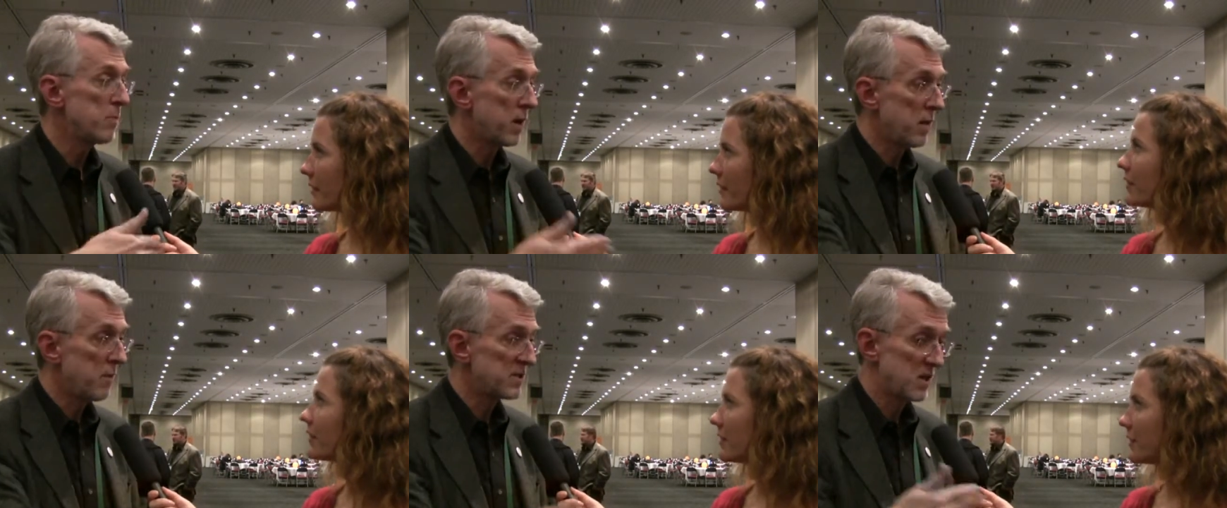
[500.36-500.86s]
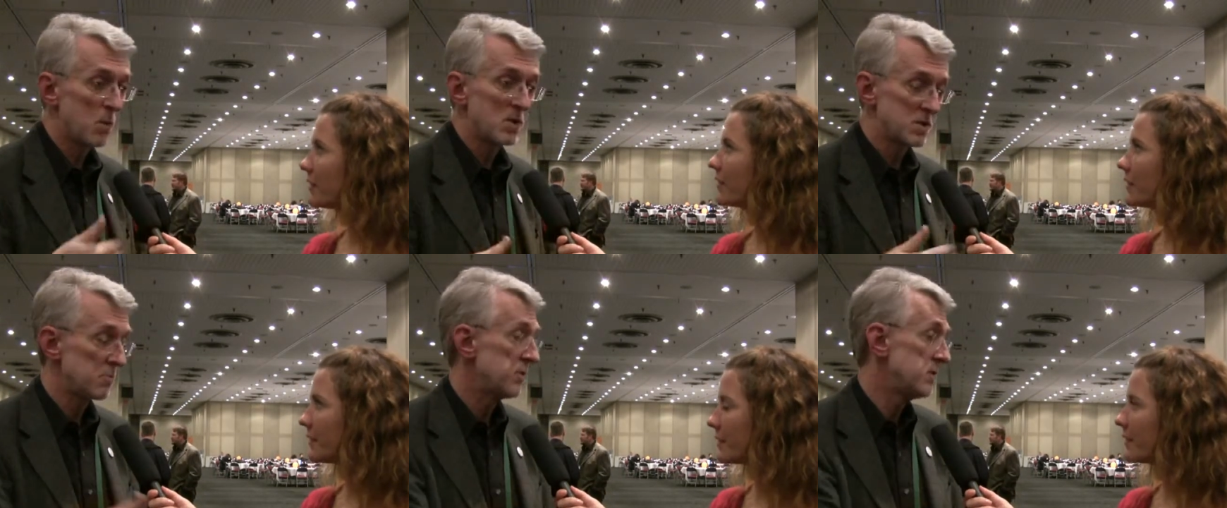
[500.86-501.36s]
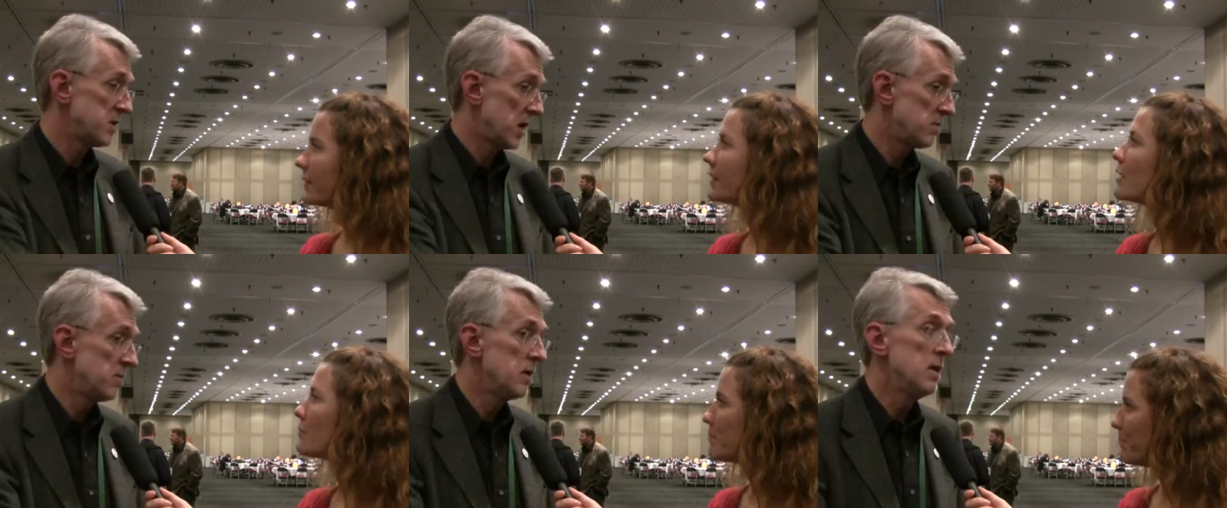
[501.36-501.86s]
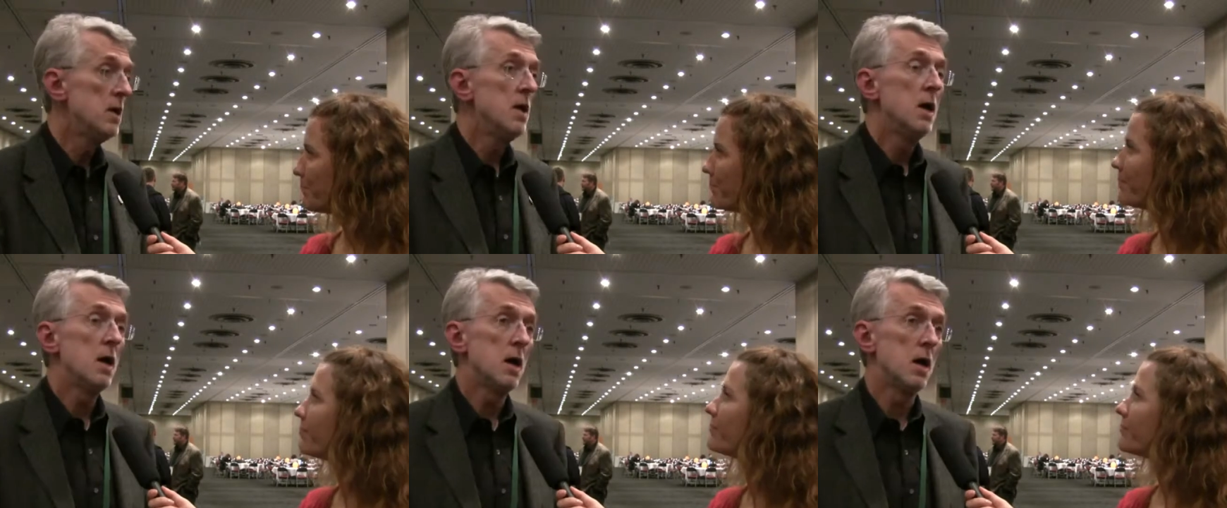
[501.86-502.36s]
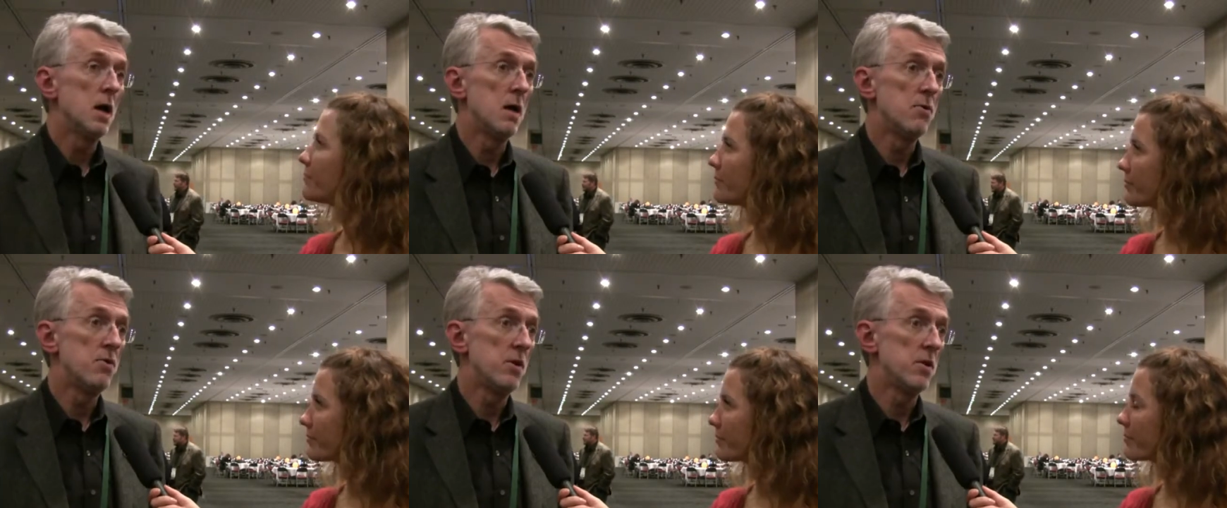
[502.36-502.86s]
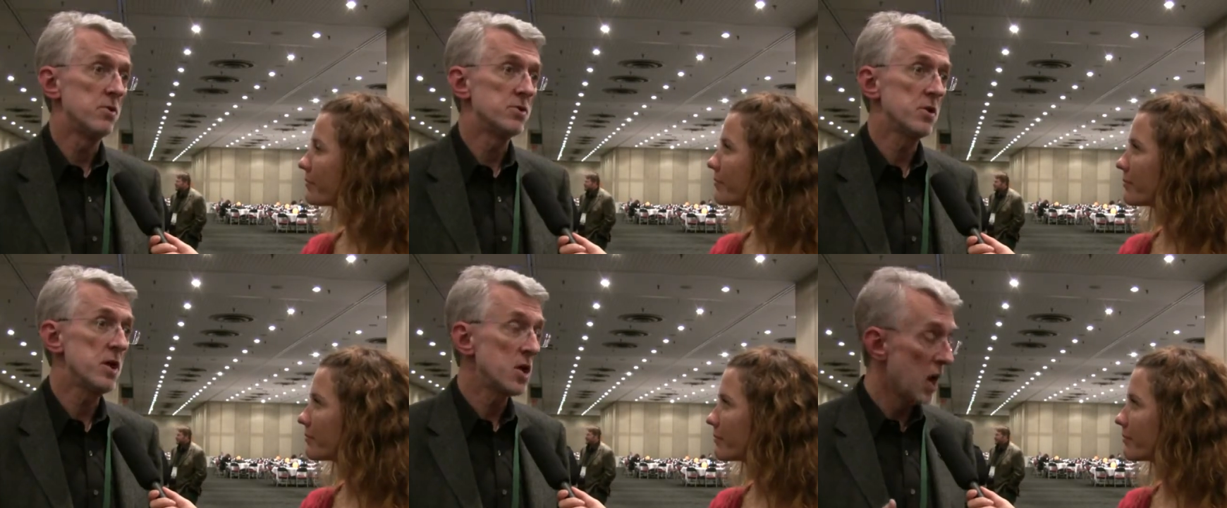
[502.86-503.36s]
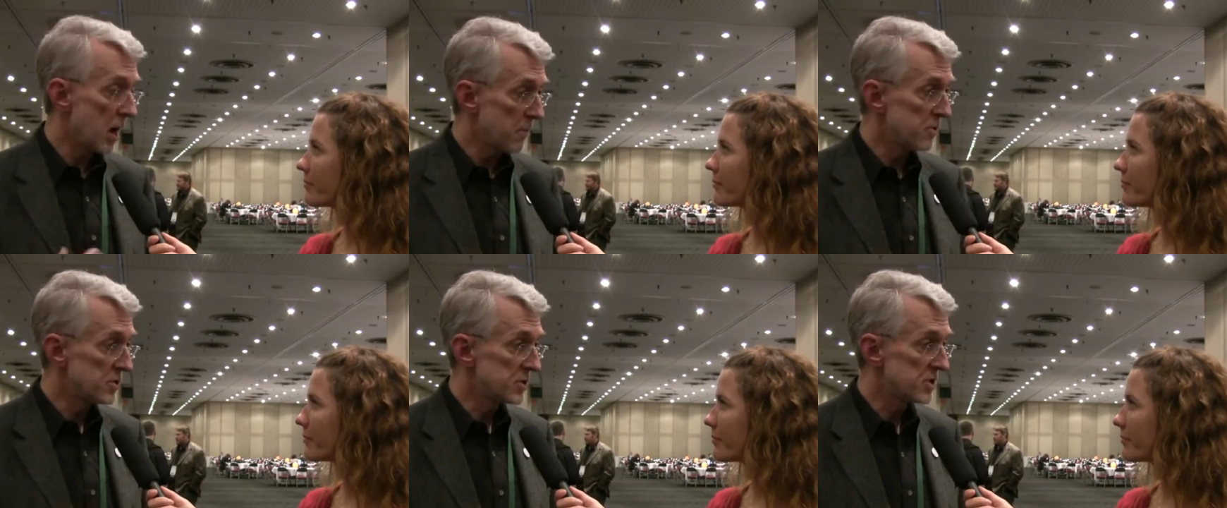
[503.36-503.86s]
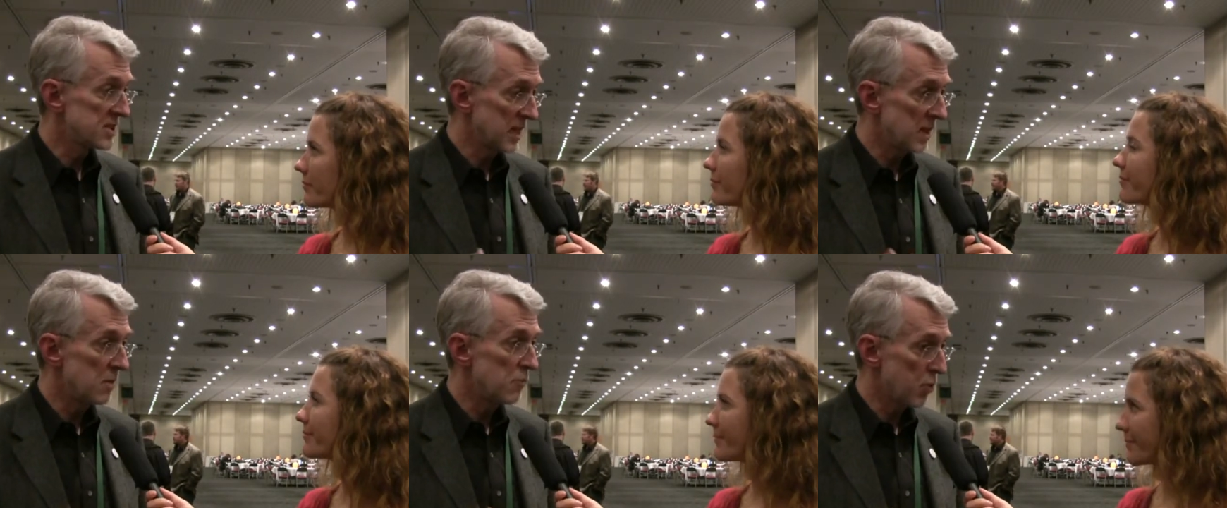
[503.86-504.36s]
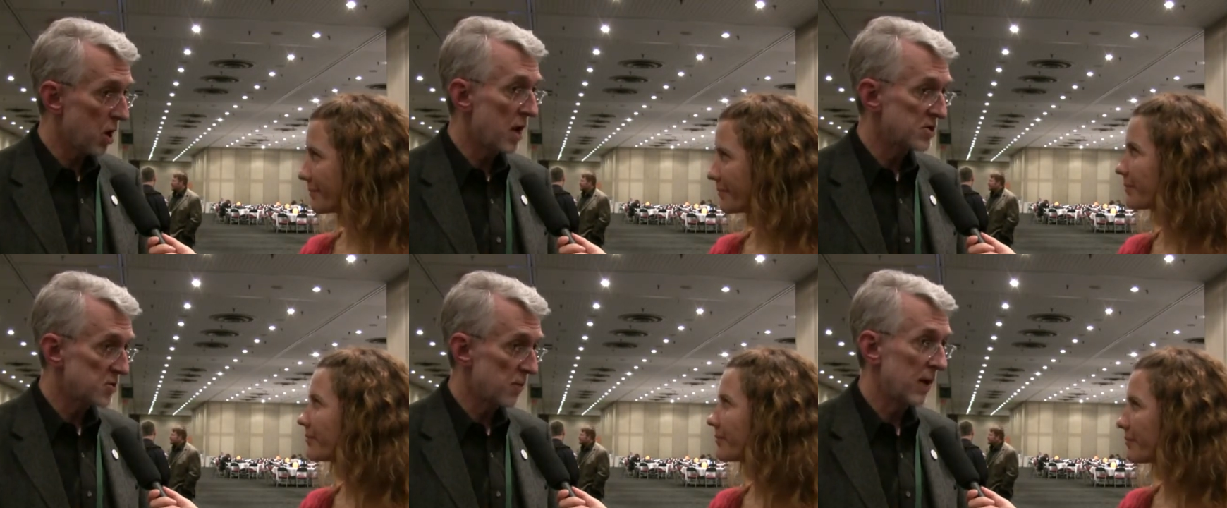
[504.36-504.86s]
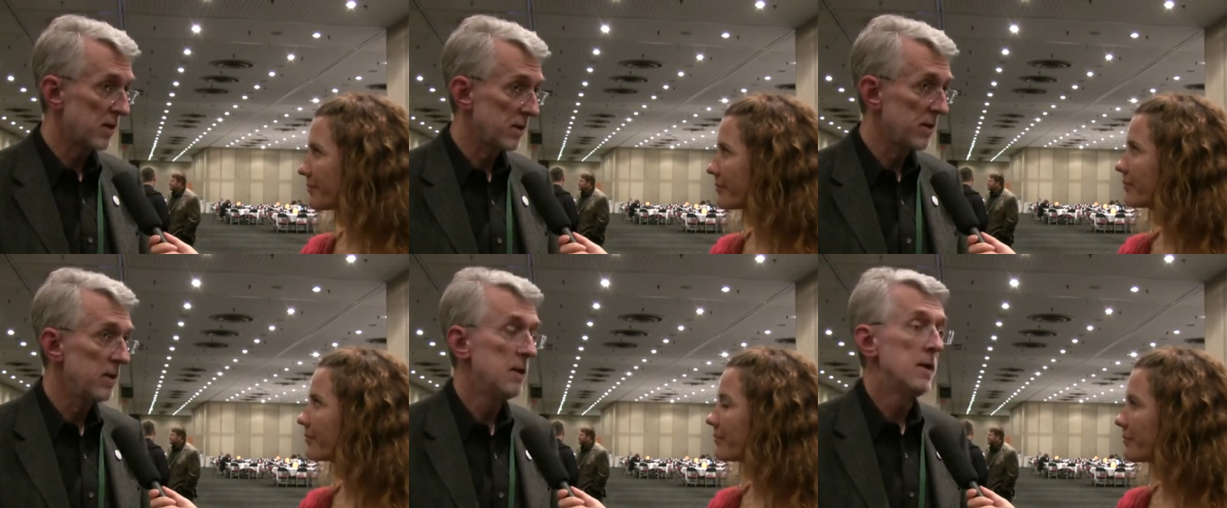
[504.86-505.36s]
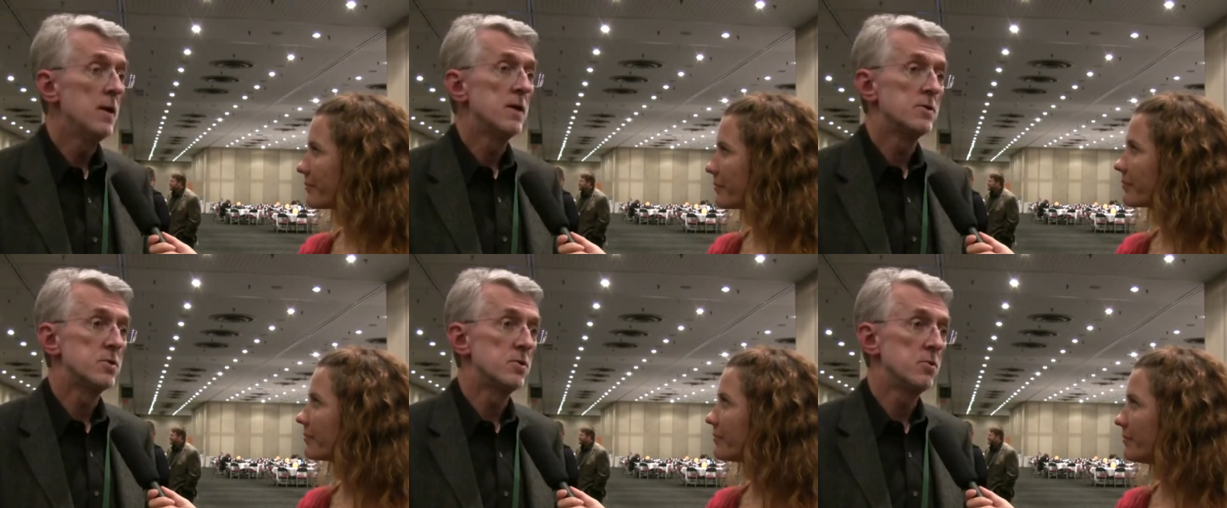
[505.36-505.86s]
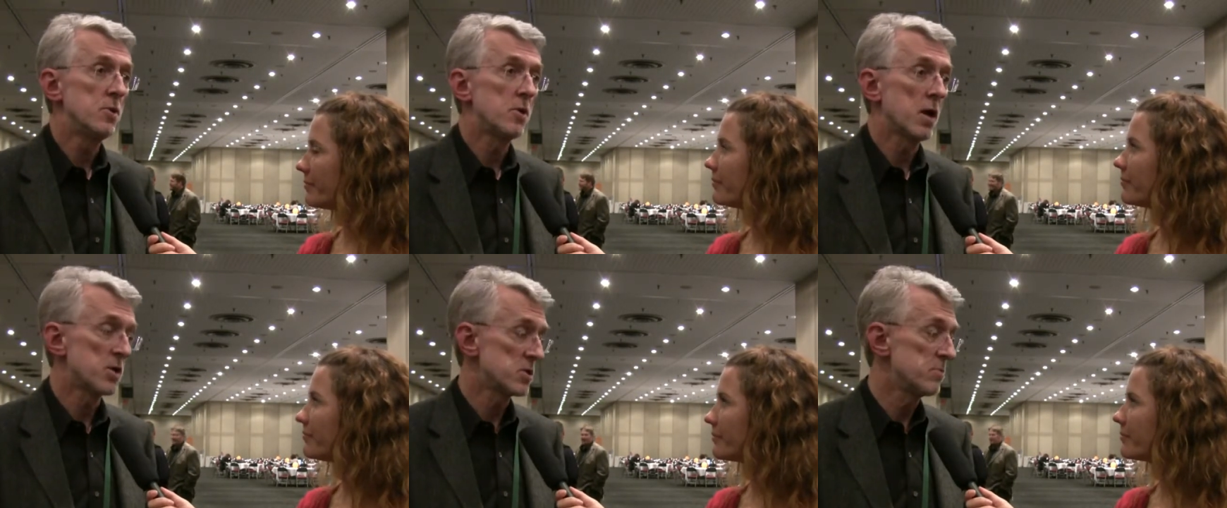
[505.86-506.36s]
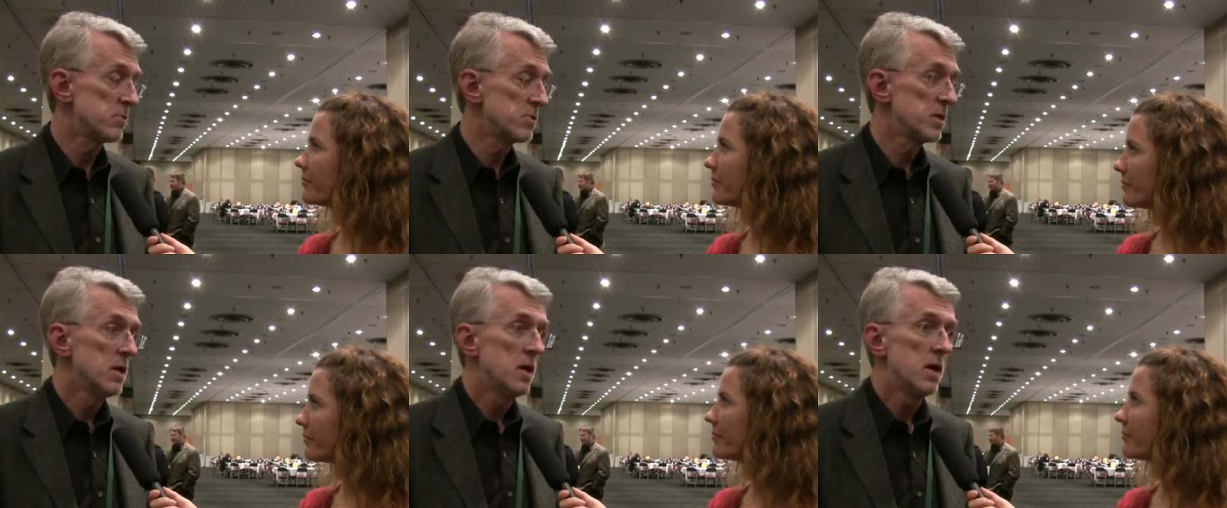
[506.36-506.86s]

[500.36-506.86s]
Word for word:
Speaker 1: money because they want something done. Mm-hmm. Uh, there's e-commerce, selling products directly to your customers.